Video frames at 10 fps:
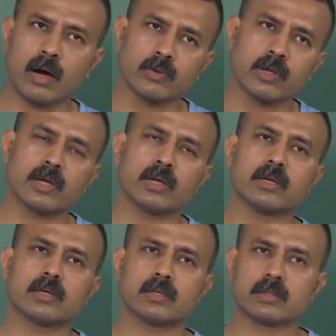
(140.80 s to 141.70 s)
how the
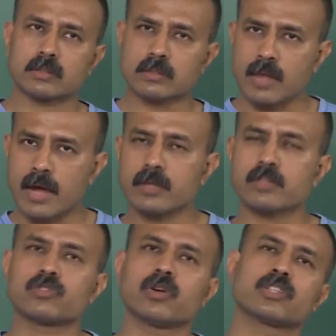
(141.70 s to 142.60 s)

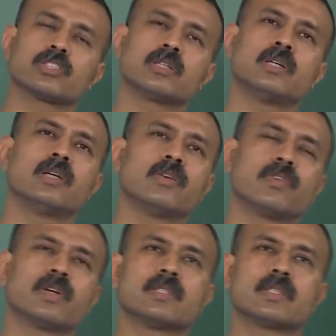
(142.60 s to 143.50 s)
slight structural
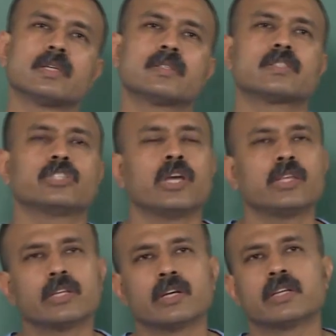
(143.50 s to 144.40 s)
differences
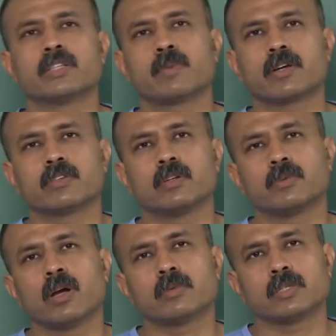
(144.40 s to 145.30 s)
change their
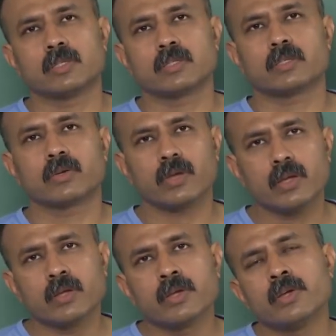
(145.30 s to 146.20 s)
spectral properties. Okay?